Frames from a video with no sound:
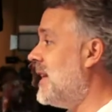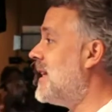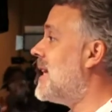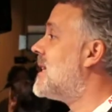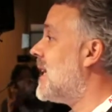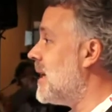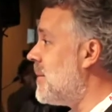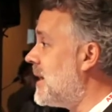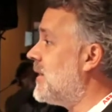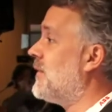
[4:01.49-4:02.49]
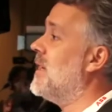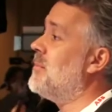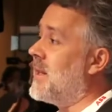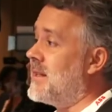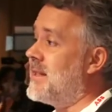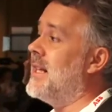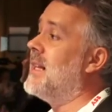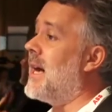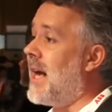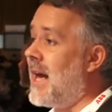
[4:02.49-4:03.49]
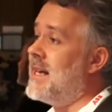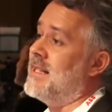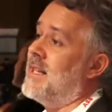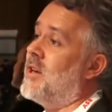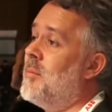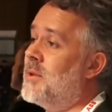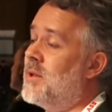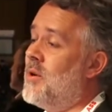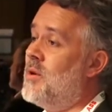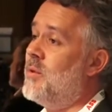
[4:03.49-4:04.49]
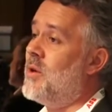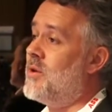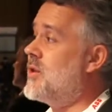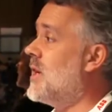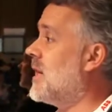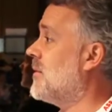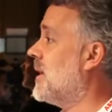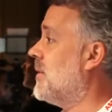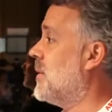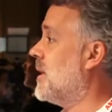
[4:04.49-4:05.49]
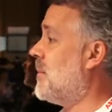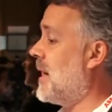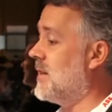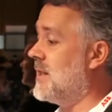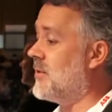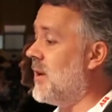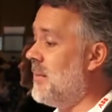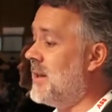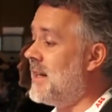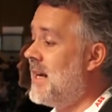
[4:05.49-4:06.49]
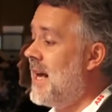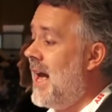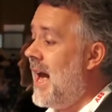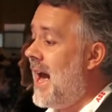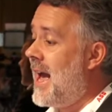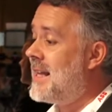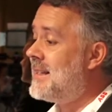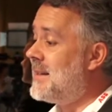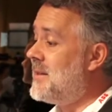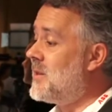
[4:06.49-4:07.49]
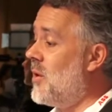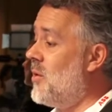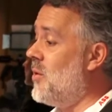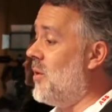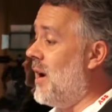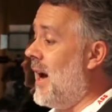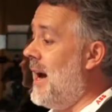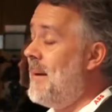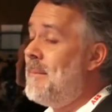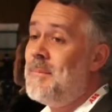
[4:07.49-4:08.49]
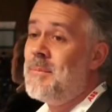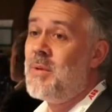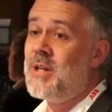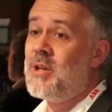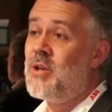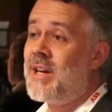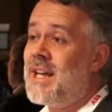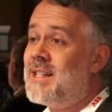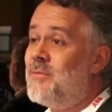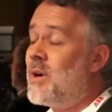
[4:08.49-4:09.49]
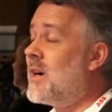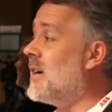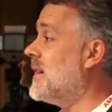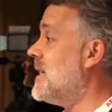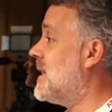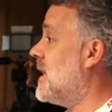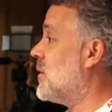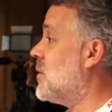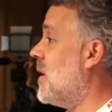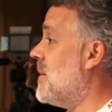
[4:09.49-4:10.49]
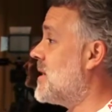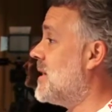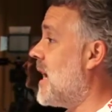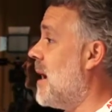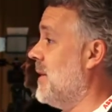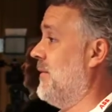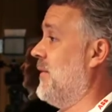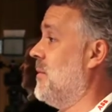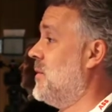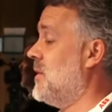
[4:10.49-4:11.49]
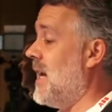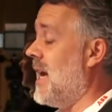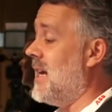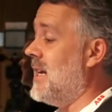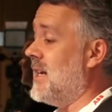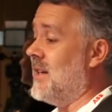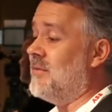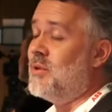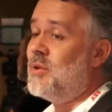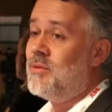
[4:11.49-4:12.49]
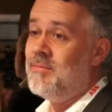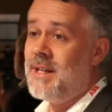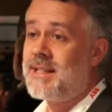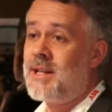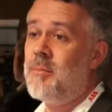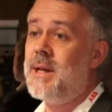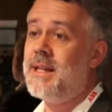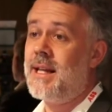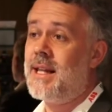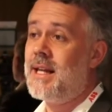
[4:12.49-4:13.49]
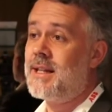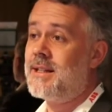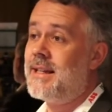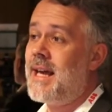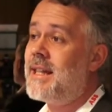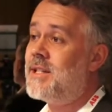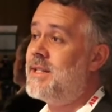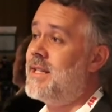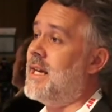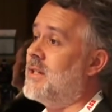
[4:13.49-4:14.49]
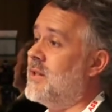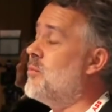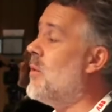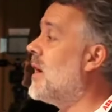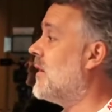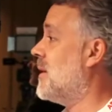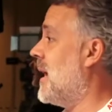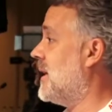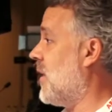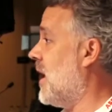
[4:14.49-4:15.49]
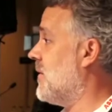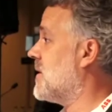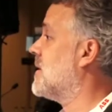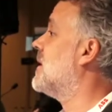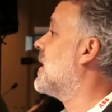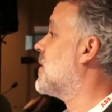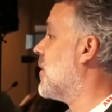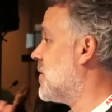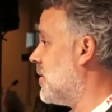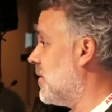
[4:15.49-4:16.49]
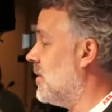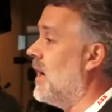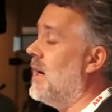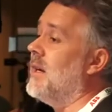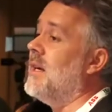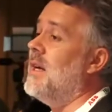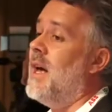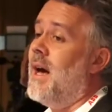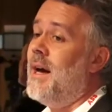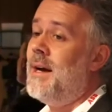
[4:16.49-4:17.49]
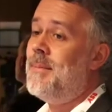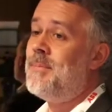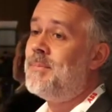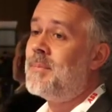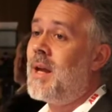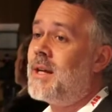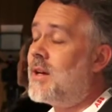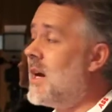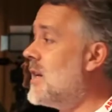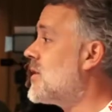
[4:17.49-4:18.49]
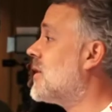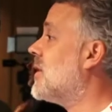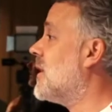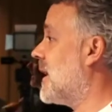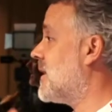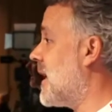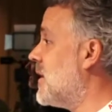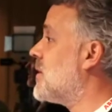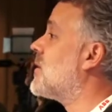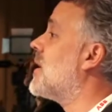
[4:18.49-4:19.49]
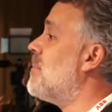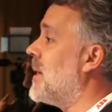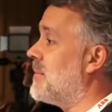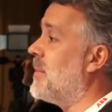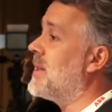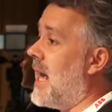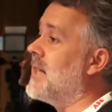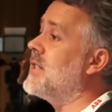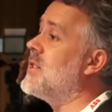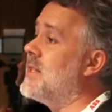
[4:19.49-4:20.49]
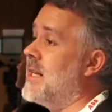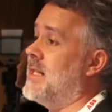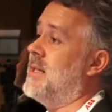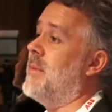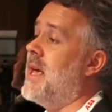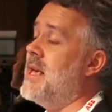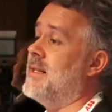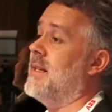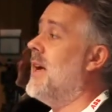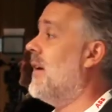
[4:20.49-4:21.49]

India, it's a little bit different, but still, I guess the common goal we all share with the Paris Agreement. And so when you look at where are these CO2 emissions coming from today, it's completely clear that the energy sector is one of the main drivers. There's also agriculture, there's industry, but the energy system is